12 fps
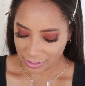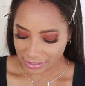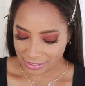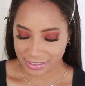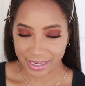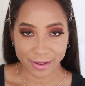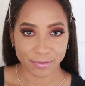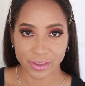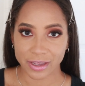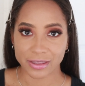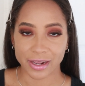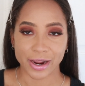Same
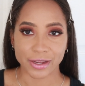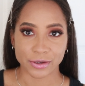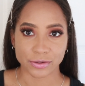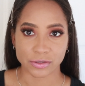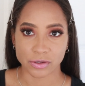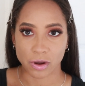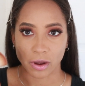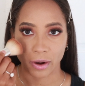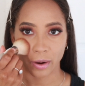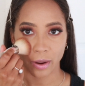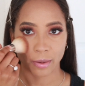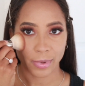thing that I use
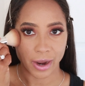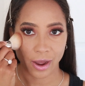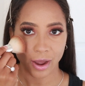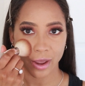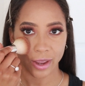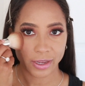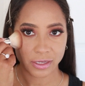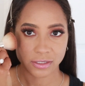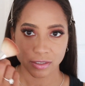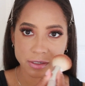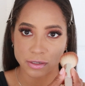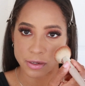on my
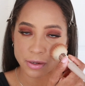eyes.